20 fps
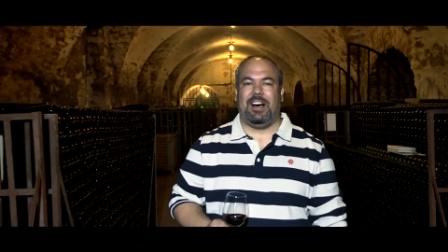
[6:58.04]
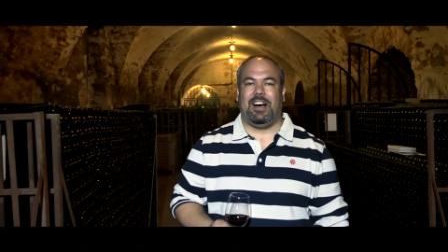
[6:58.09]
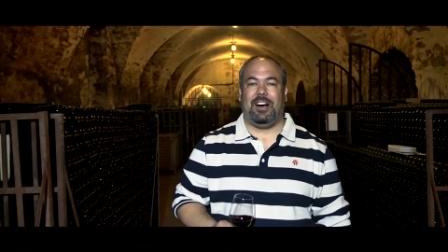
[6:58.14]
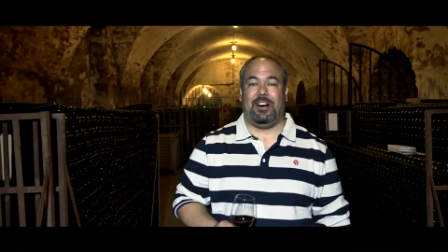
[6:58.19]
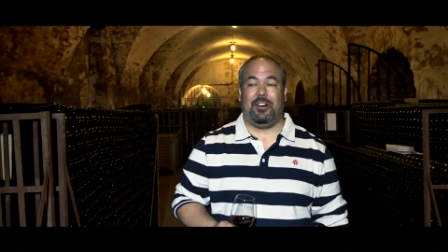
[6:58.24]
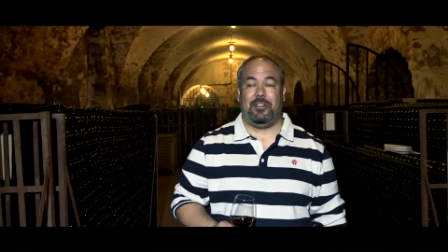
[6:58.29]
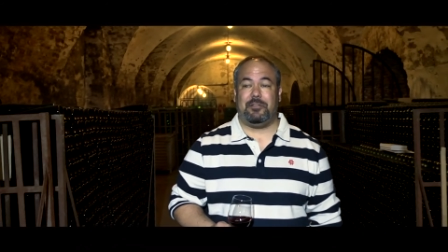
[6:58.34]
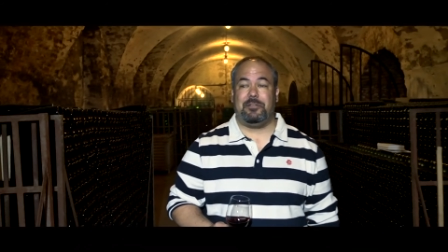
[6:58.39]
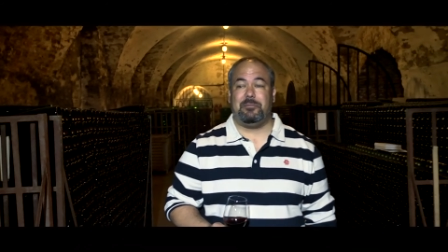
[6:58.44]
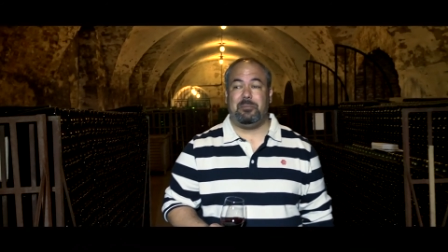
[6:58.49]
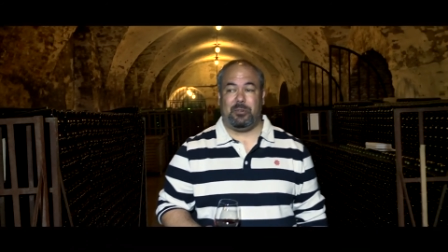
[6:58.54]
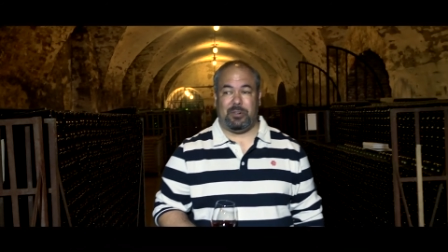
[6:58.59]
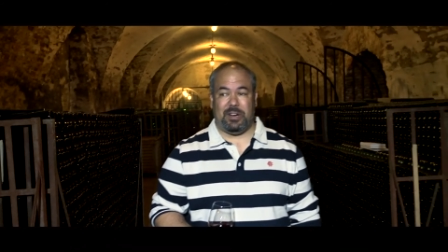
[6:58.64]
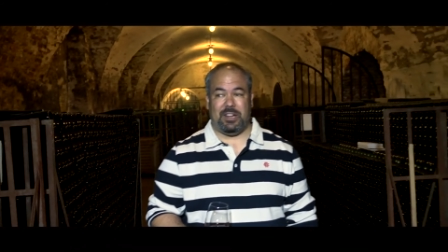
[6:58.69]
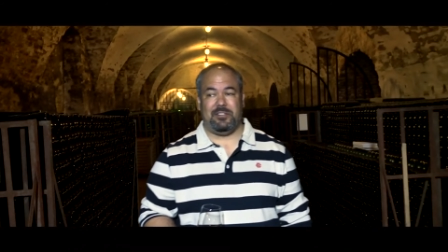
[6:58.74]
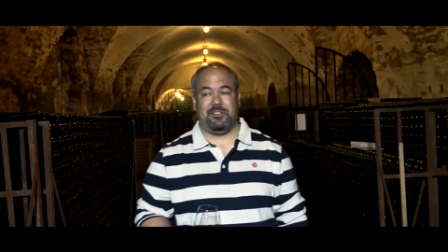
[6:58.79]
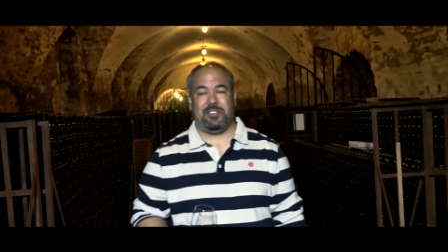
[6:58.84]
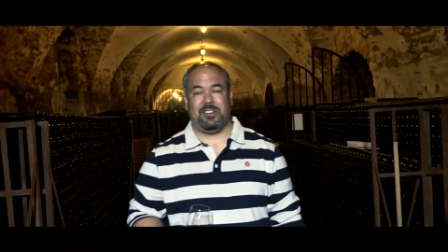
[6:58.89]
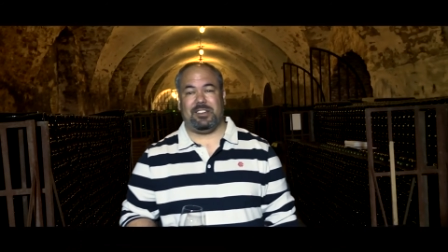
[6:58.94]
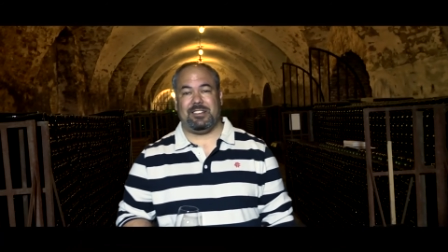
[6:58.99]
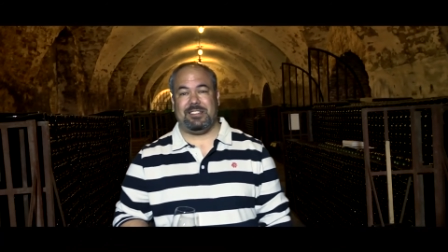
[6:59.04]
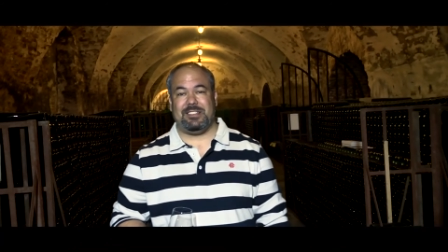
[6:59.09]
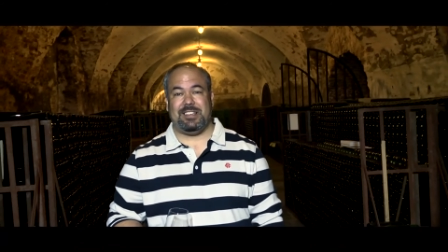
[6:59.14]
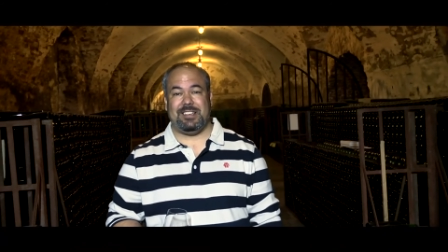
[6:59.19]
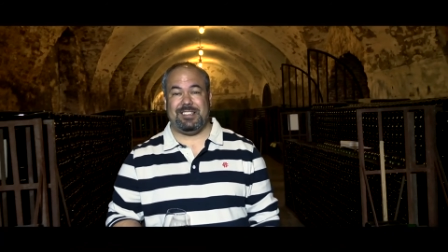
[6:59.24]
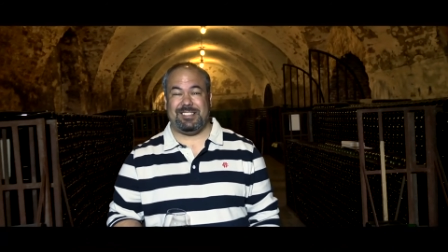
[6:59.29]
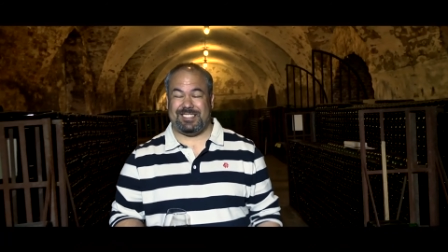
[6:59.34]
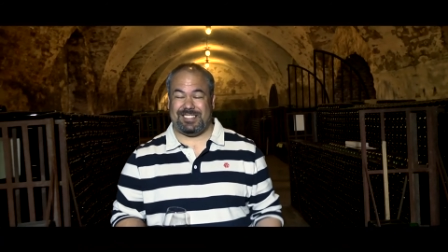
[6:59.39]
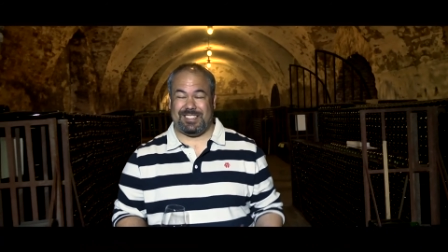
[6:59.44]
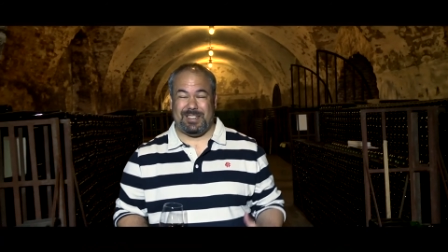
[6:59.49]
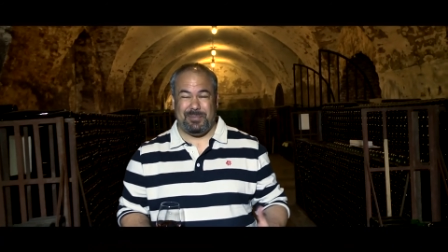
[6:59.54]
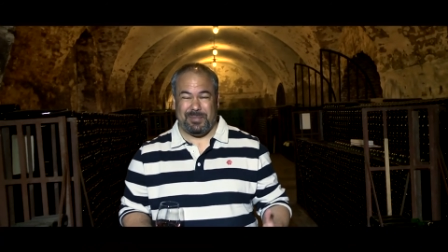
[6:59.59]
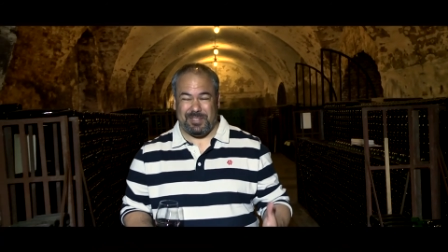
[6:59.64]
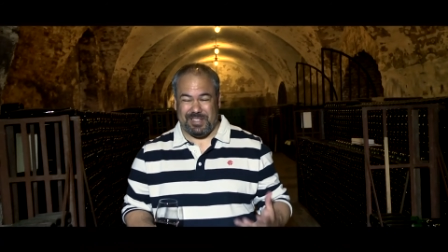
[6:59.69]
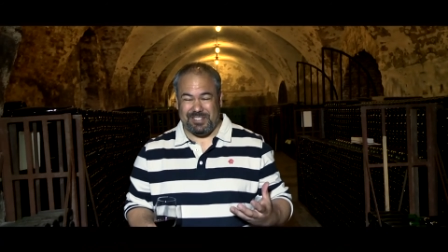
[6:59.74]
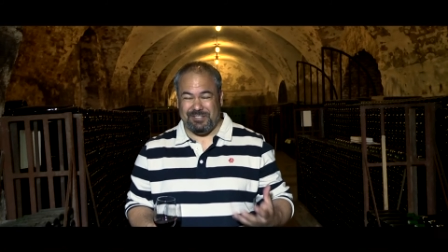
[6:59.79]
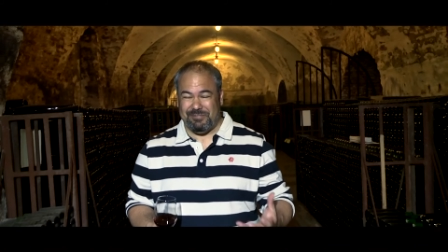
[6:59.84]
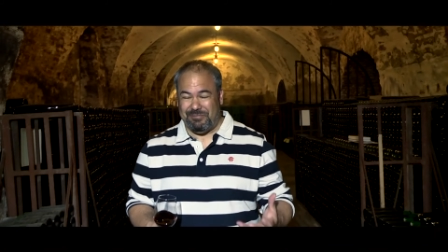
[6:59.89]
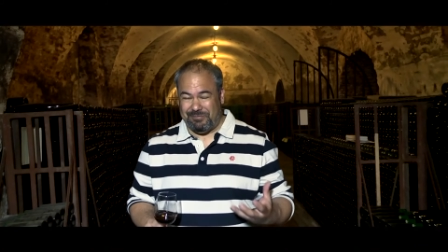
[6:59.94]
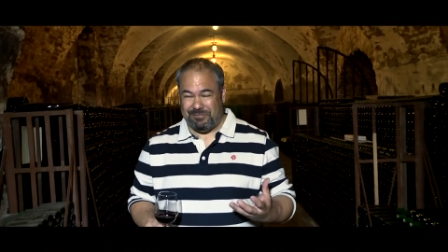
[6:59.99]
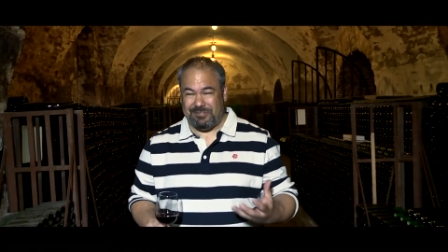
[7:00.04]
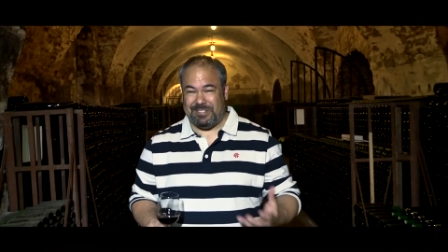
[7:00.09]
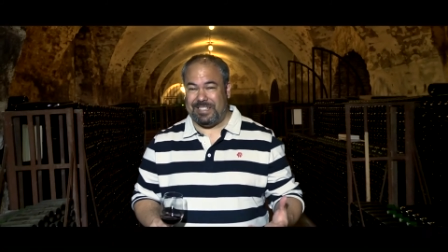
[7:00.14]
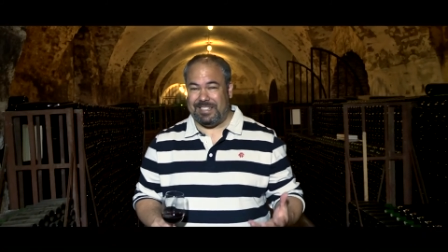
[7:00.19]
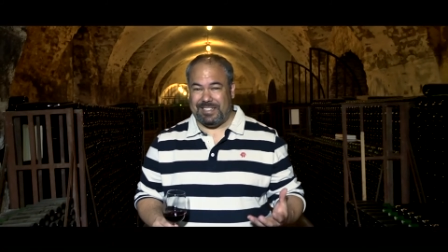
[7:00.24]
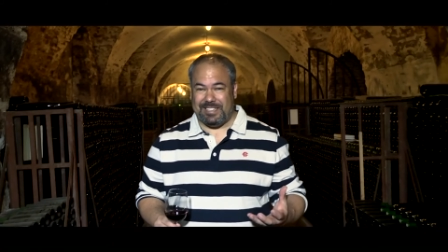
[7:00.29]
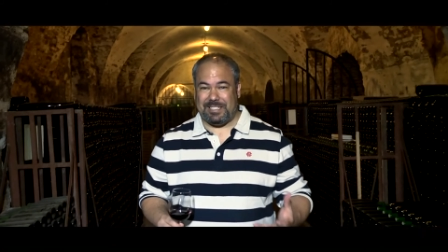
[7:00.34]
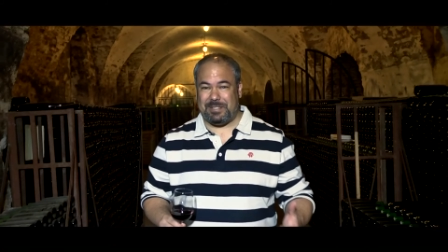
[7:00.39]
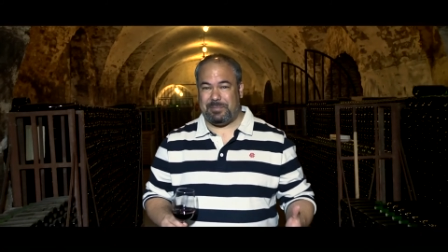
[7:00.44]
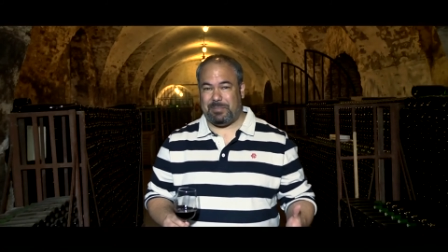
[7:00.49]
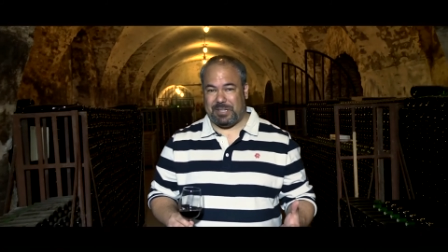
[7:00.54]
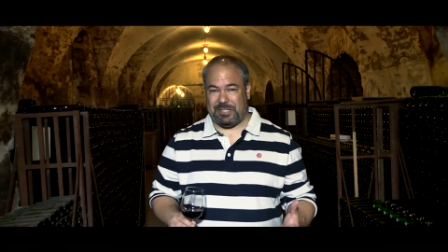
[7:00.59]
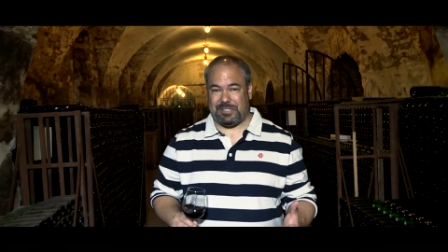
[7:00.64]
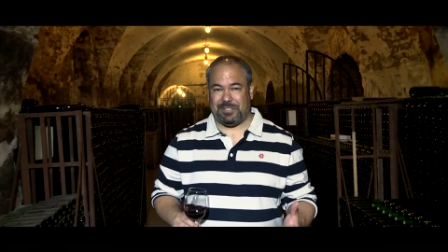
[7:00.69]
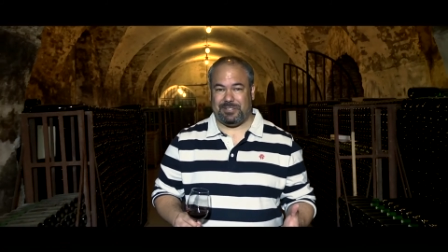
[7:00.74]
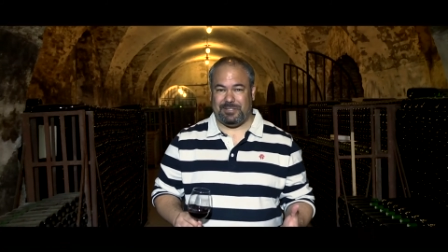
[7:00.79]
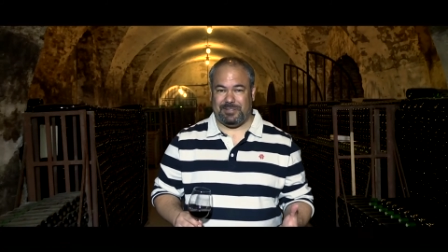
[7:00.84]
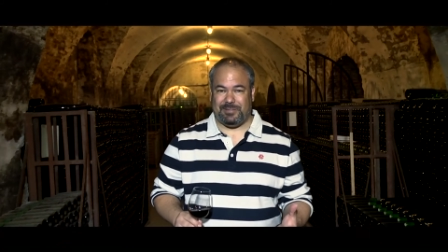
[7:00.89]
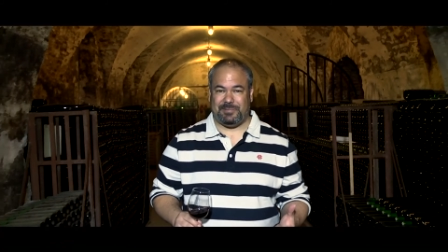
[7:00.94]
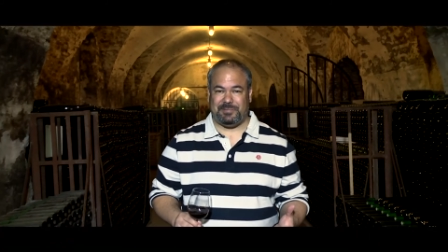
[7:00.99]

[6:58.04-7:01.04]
of Moravia, is something really special.